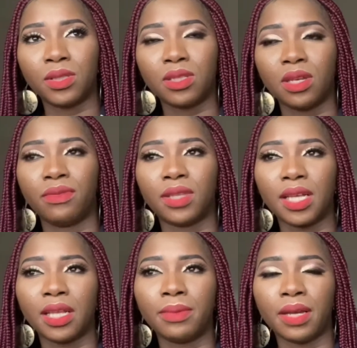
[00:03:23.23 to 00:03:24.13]
you take
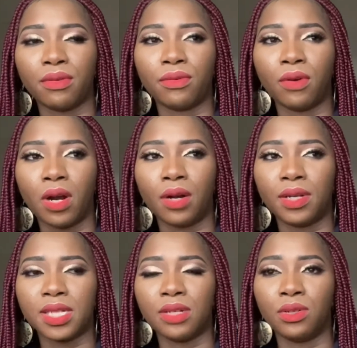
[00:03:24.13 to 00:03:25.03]
them there for 4
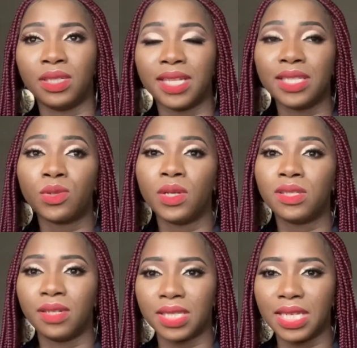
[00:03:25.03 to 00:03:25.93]
hours and you intend going to
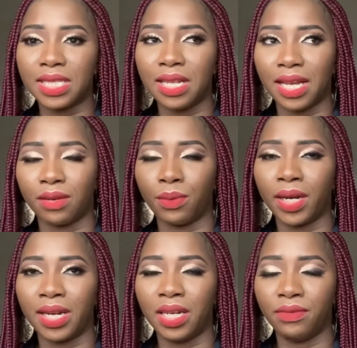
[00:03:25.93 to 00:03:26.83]
the city, like where
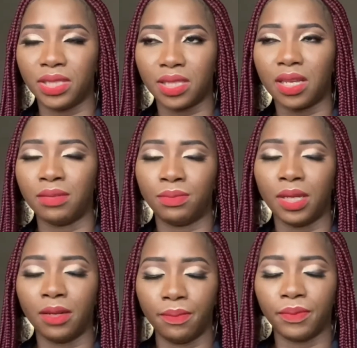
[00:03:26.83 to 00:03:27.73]
I live is a
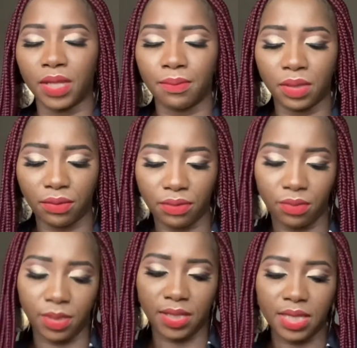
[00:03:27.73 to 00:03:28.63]
bit far from
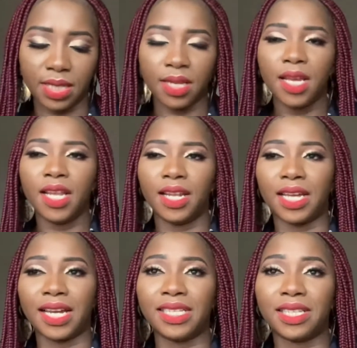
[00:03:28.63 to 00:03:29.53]
the city, like
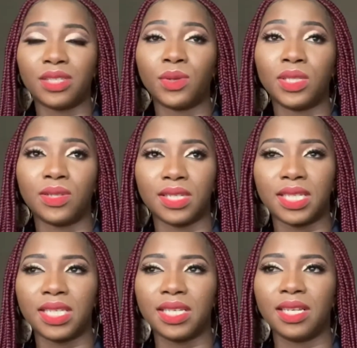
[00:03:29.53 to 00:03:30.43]
I intend going to the
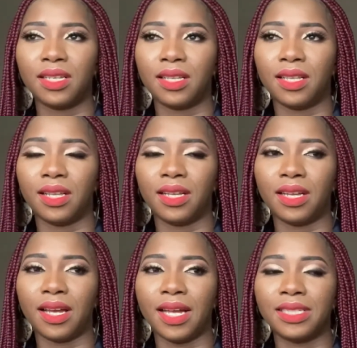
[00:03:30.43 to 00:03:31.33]
city
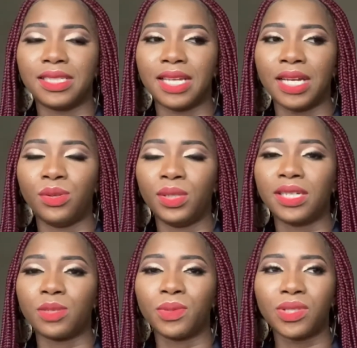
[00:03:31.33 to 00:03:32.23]
and I know they're
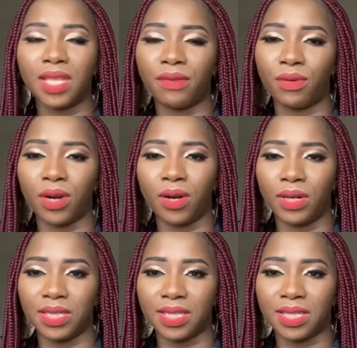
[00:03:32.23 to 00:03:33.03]
supposed to take 4 hours,